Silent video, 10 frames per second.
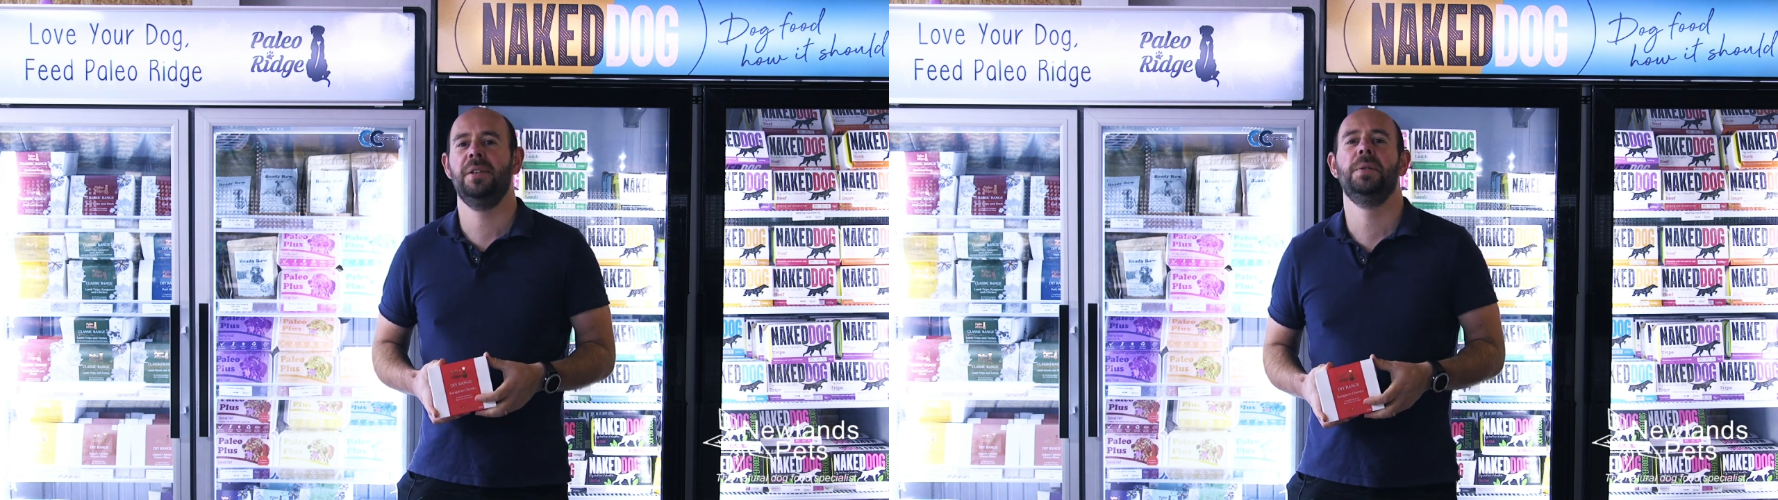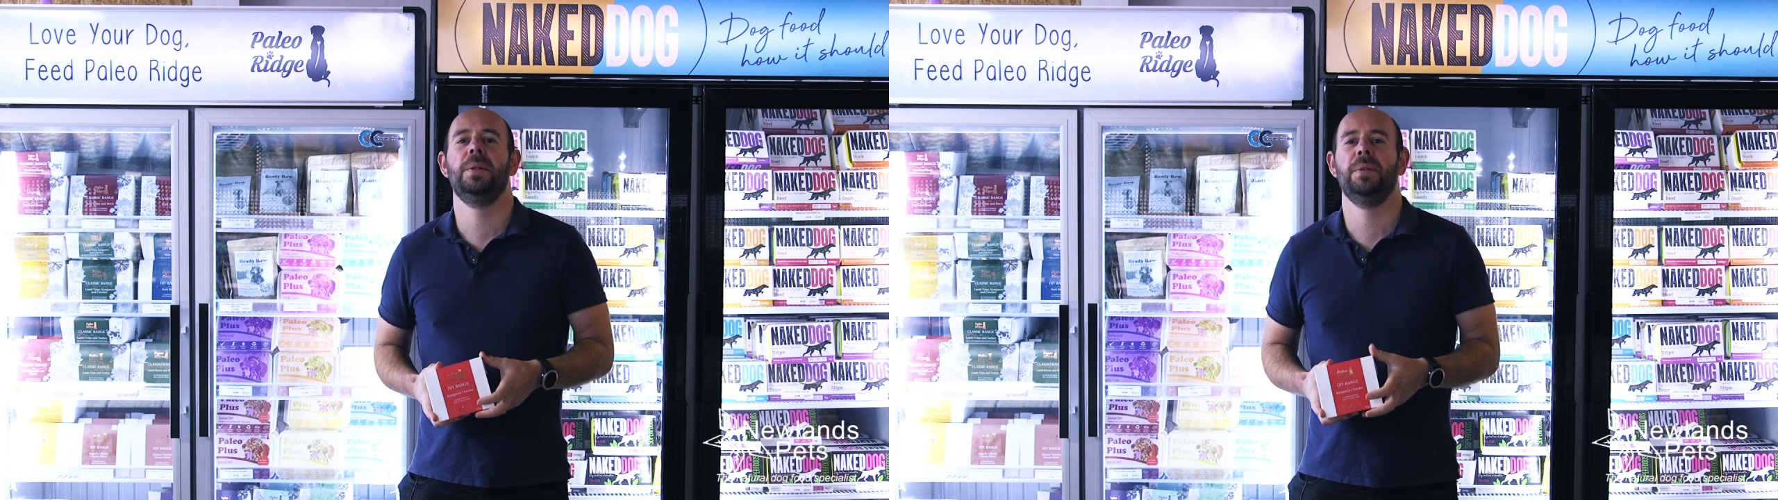
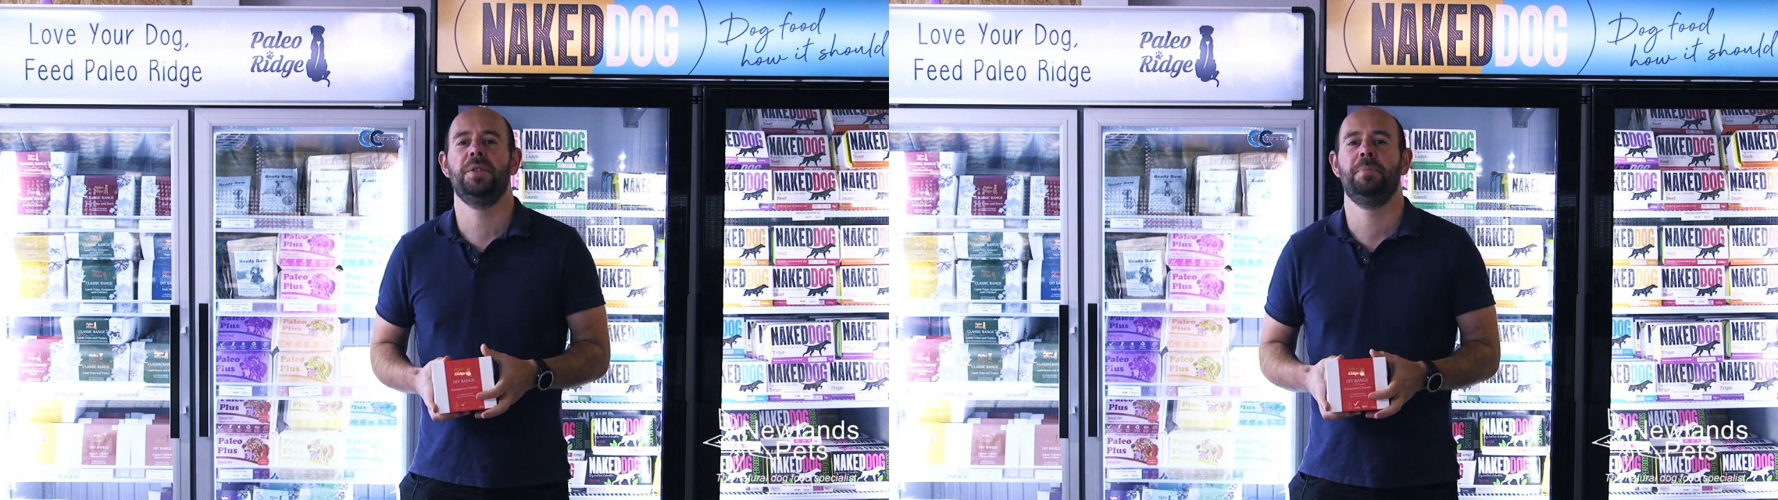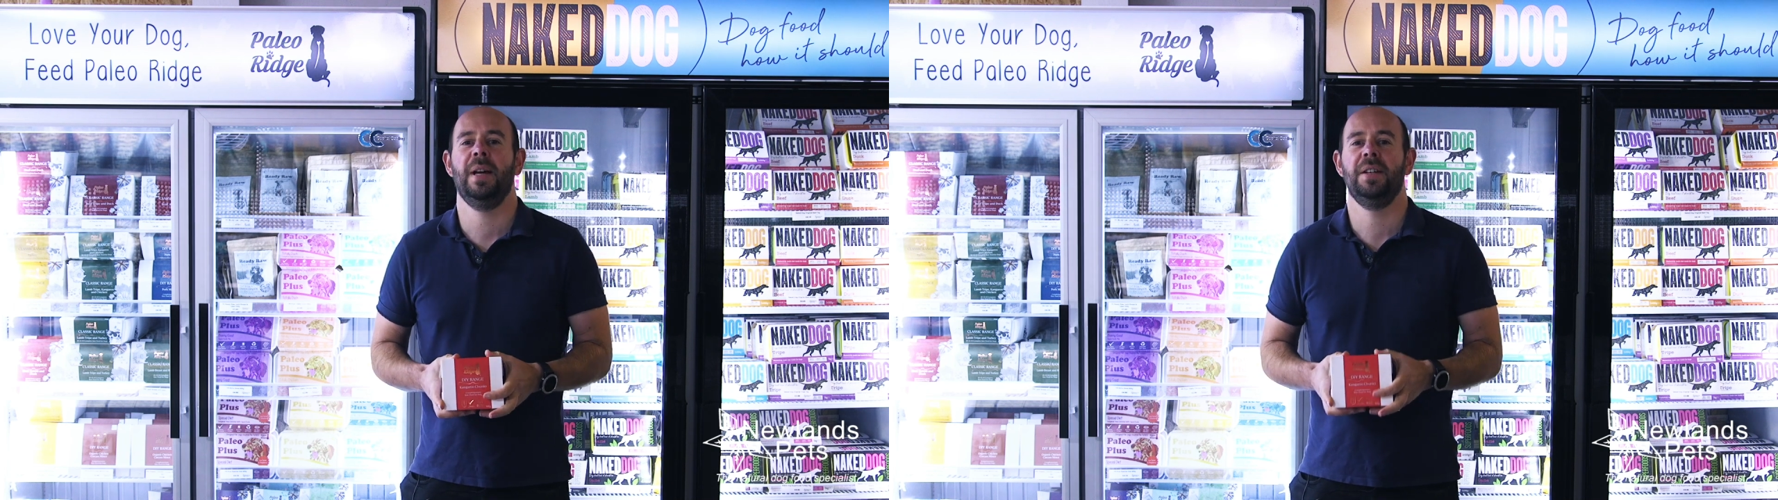
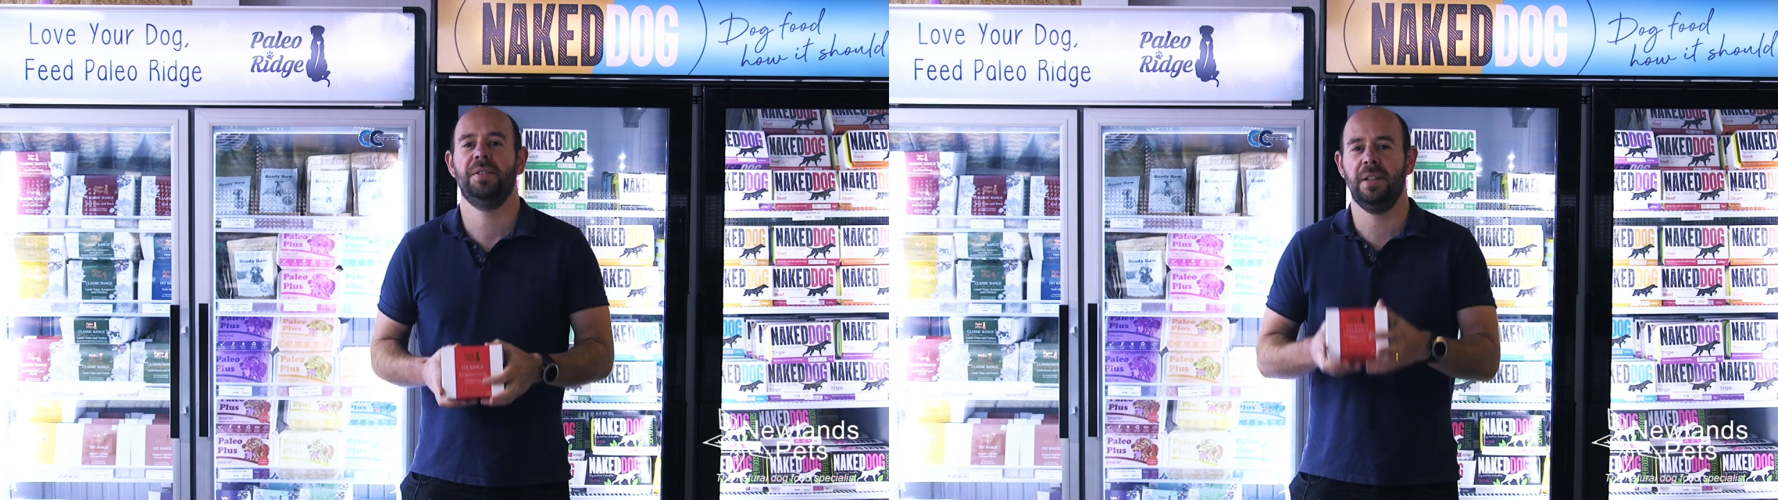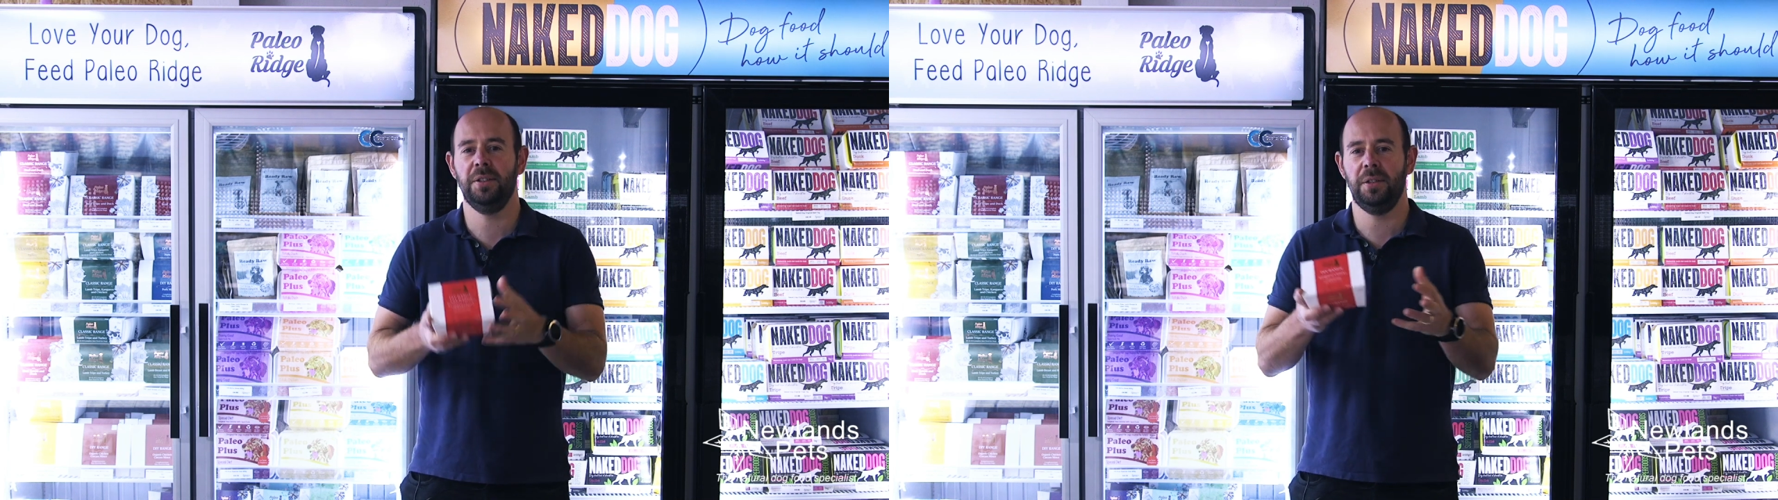Newlands
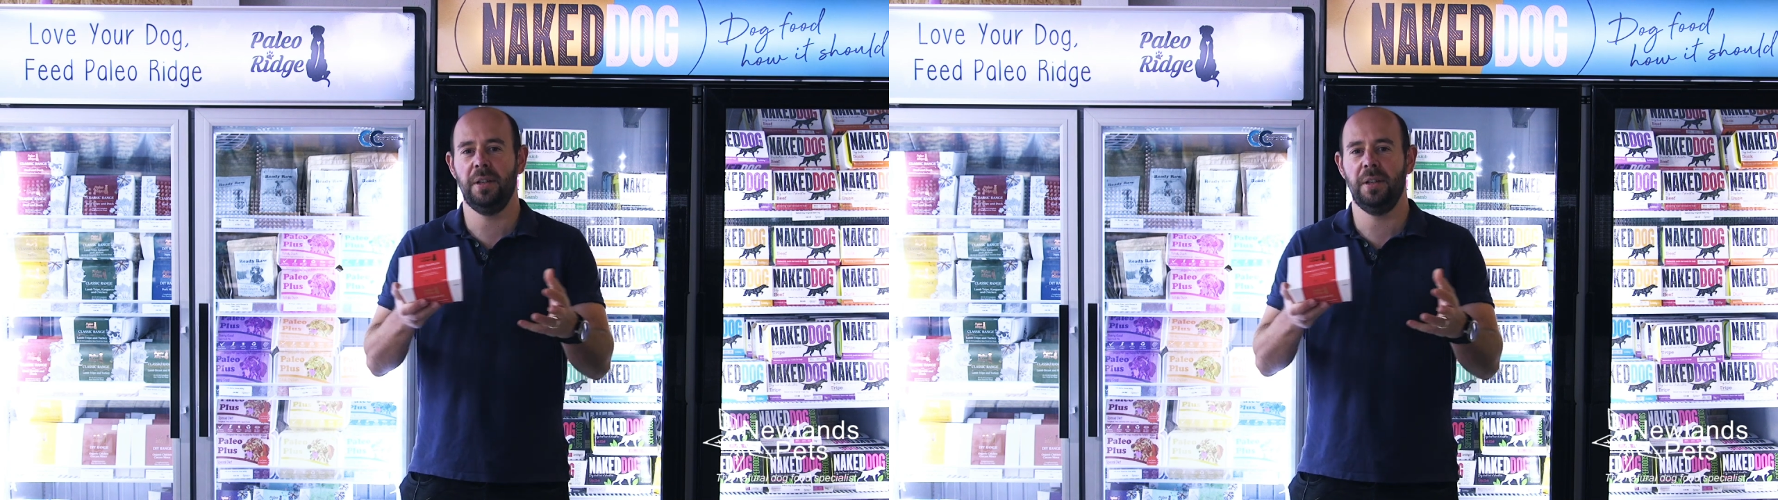Pets and as you